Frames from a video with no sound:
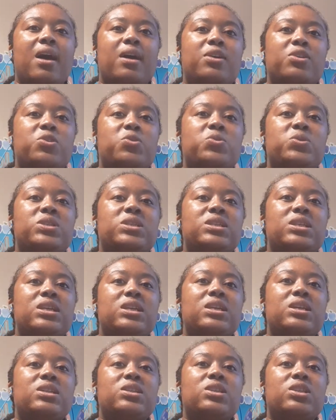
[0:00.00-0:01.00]
You
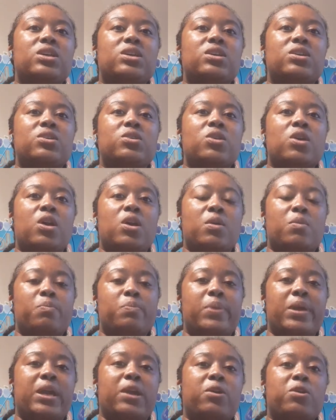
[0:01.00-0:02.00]
see the
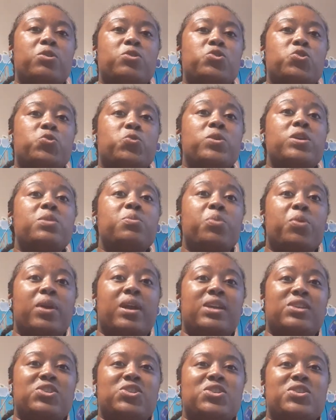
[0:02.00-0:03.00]
bare tree
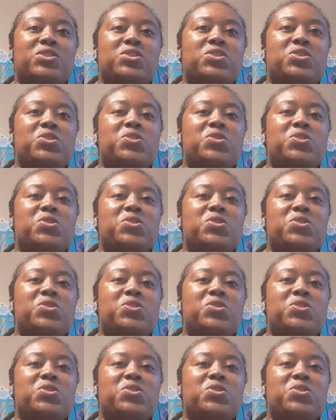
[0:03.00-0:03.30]
branches.